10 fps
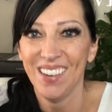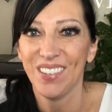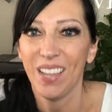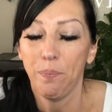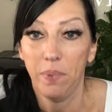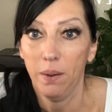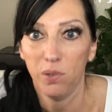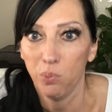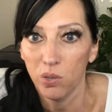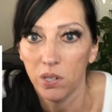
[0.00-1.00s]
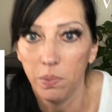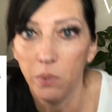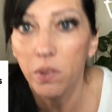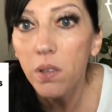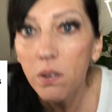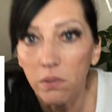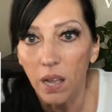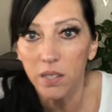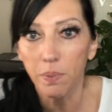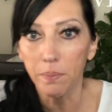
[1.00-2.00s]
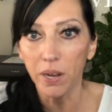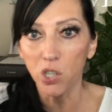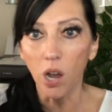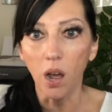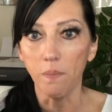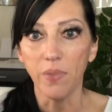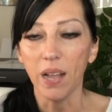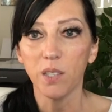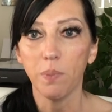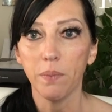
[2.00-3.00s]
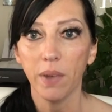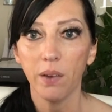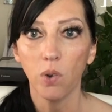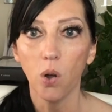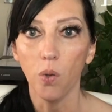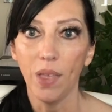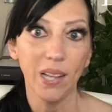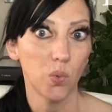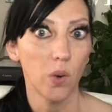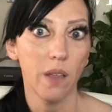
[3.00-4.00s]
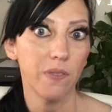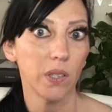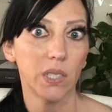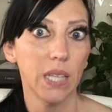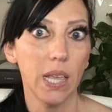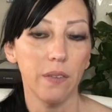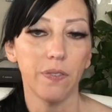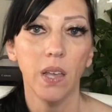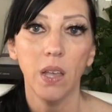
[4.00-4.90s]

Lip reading: It's like, but I'm supposed to be with you. That's been my job. That's been my role. That's where I feel safe.